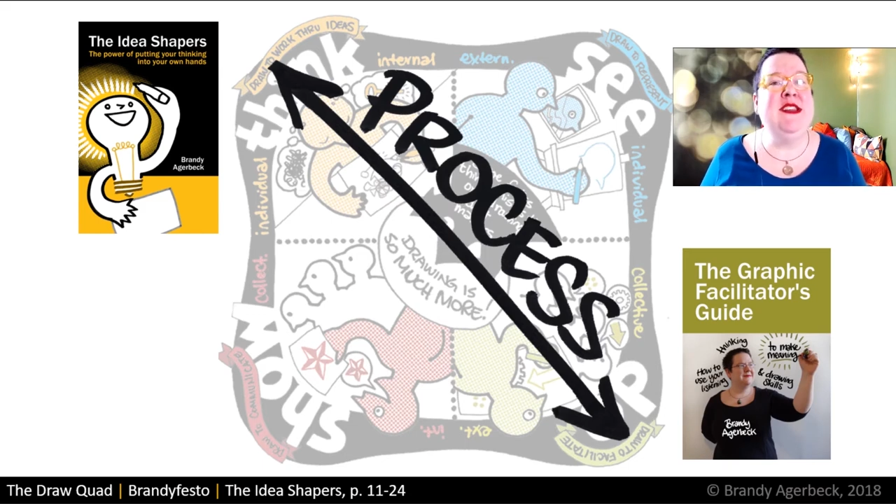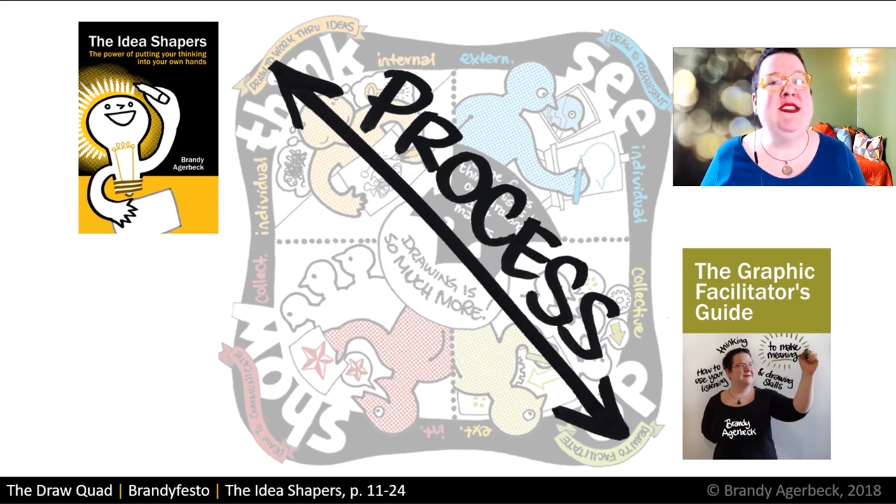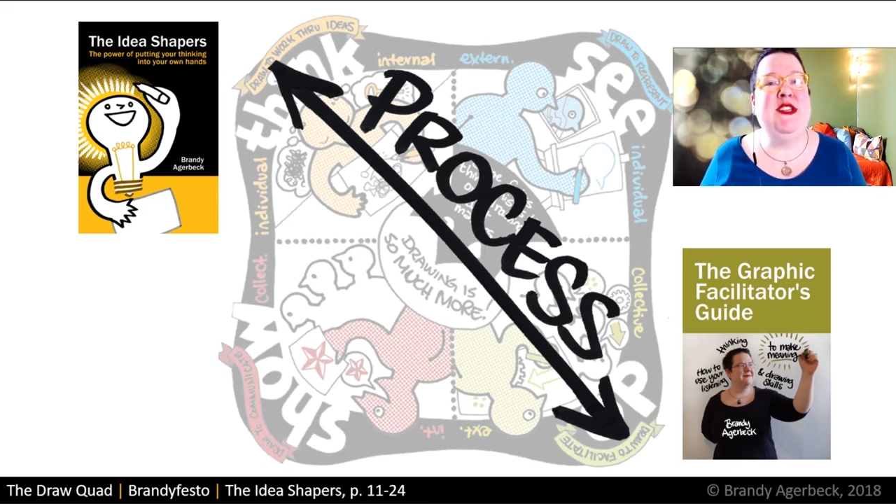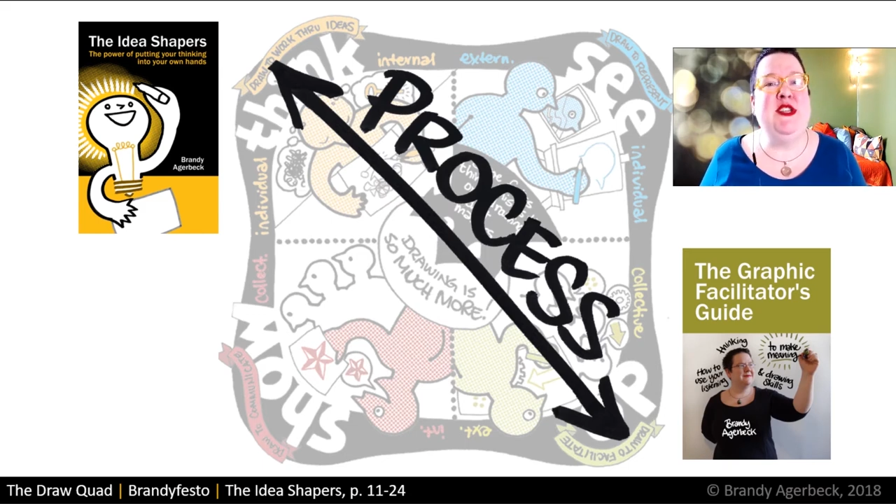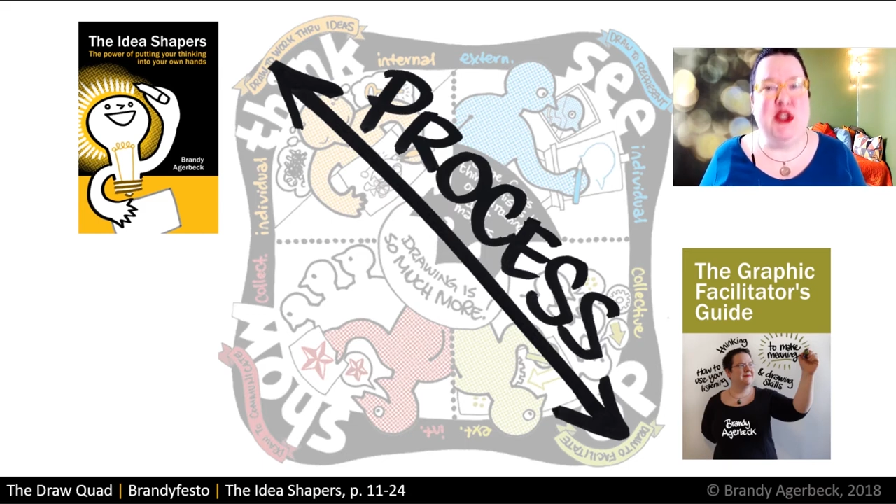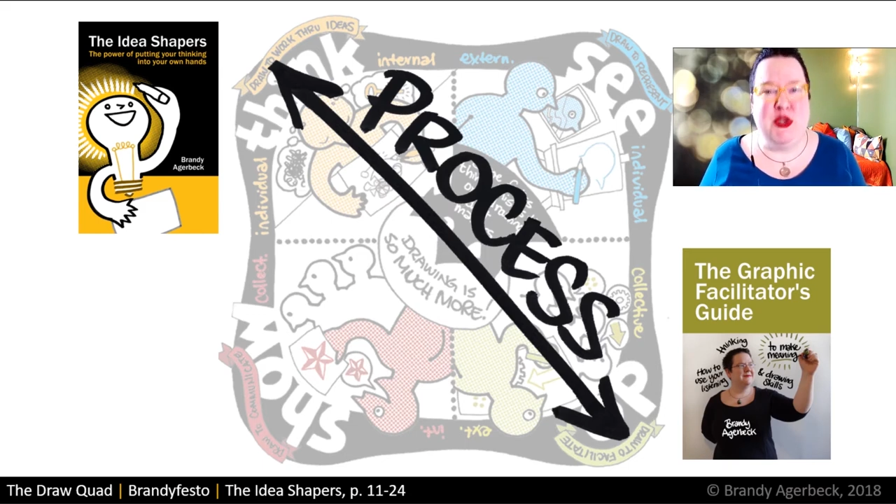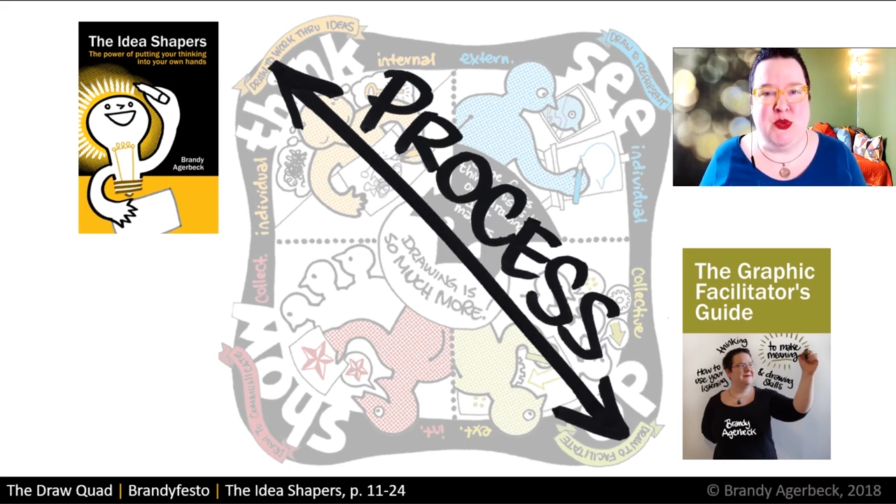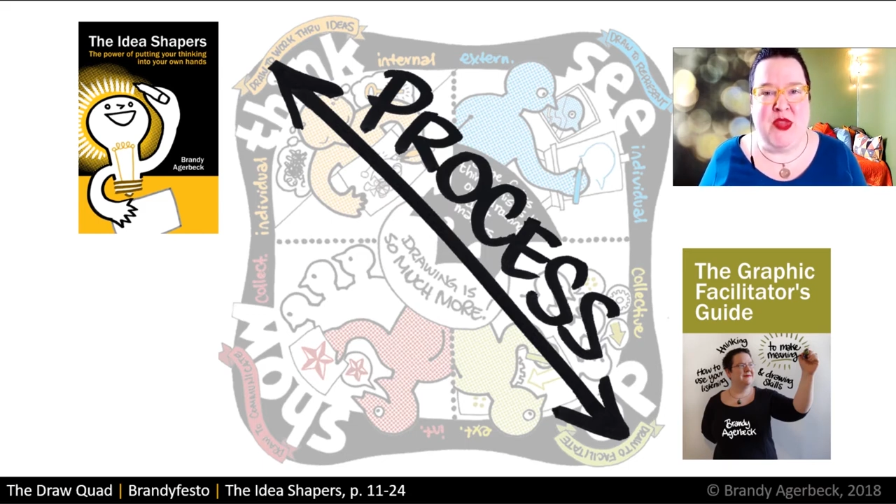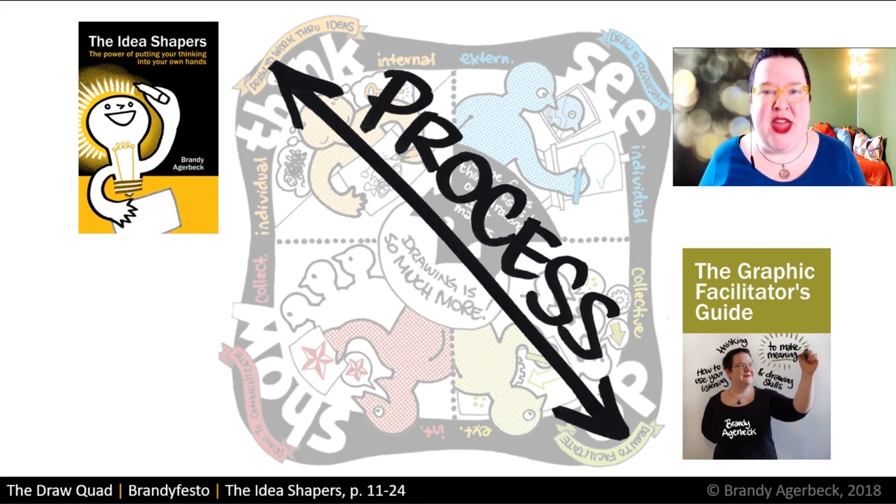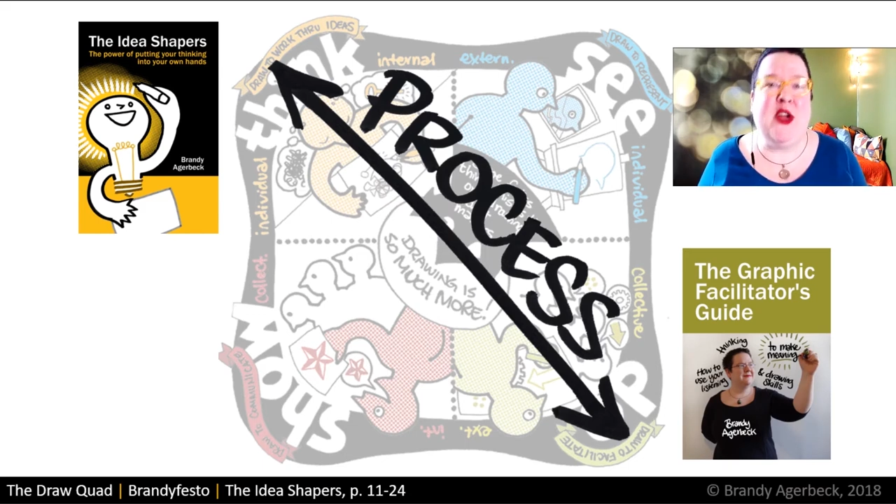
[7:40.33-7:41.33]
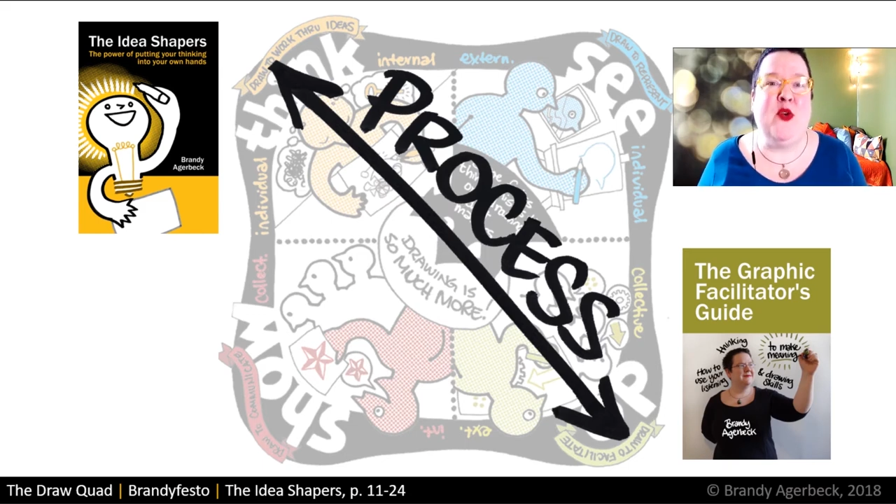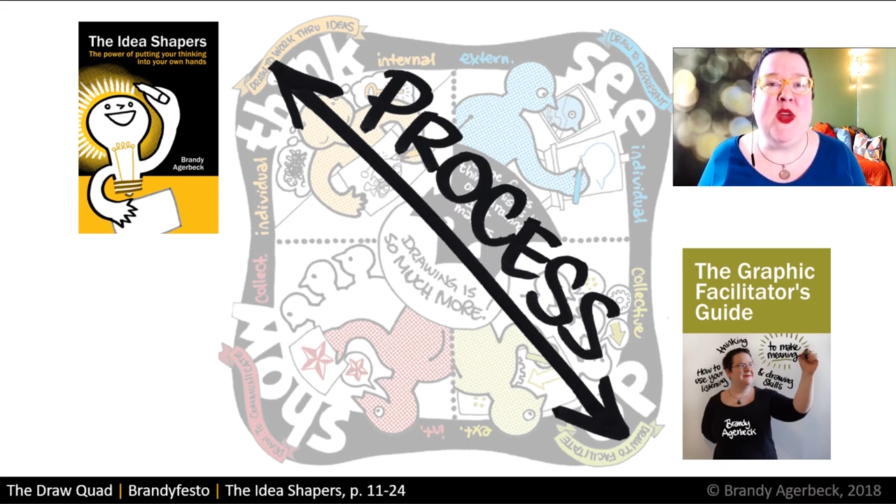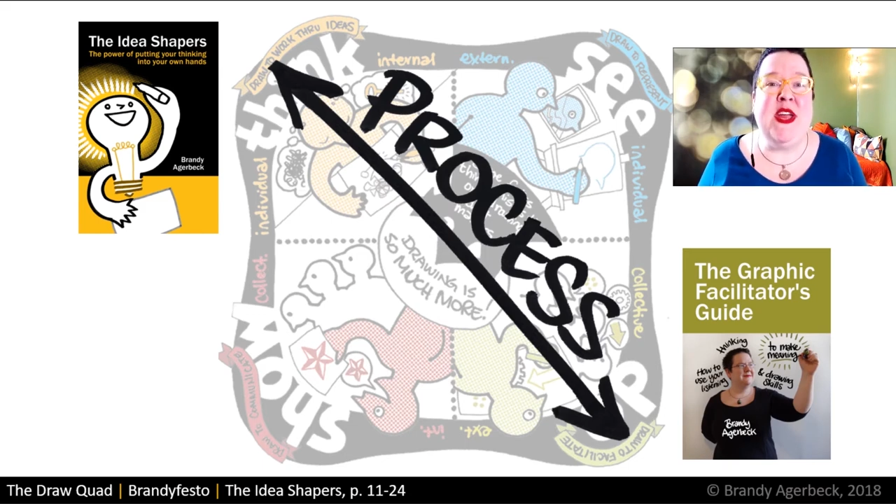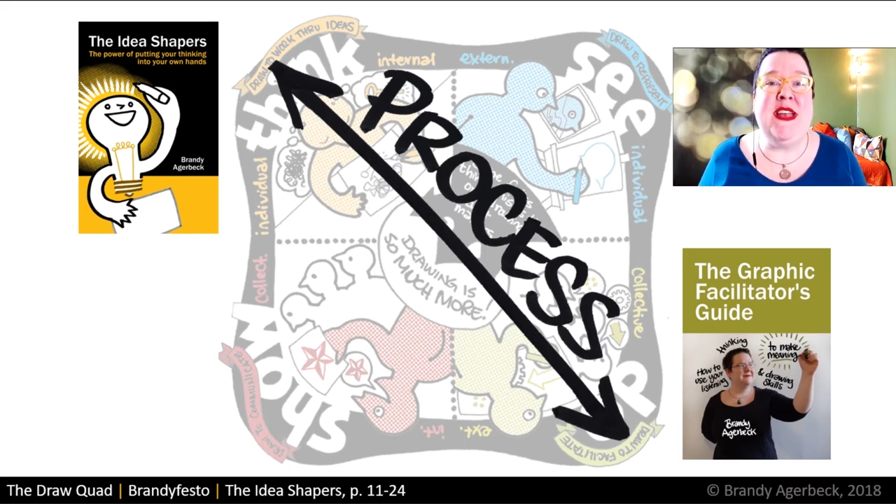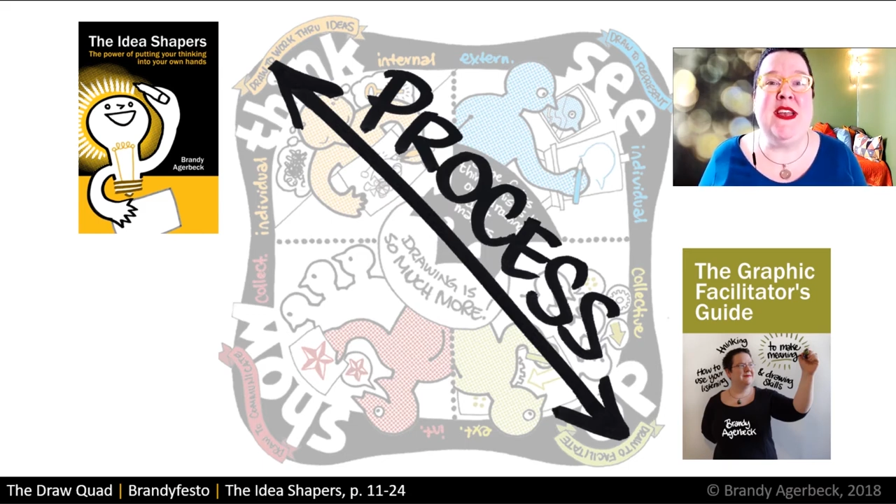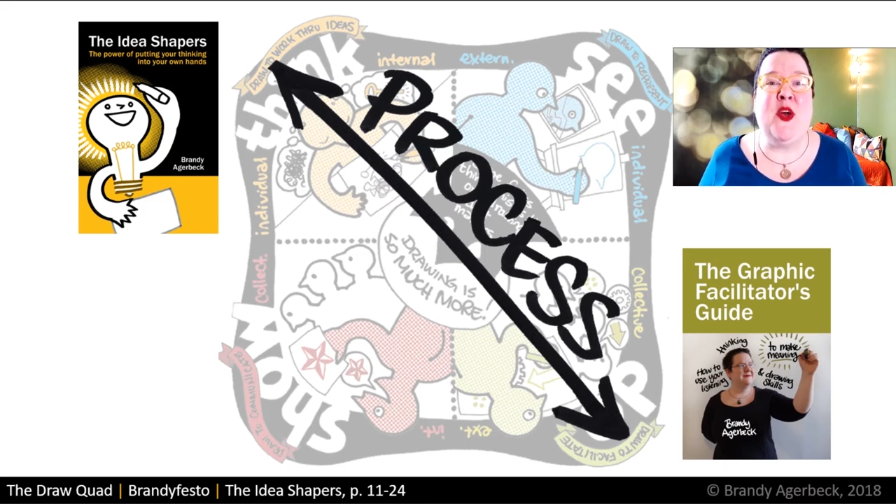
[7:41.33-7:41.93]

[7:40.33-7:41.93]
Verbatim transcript: to do that green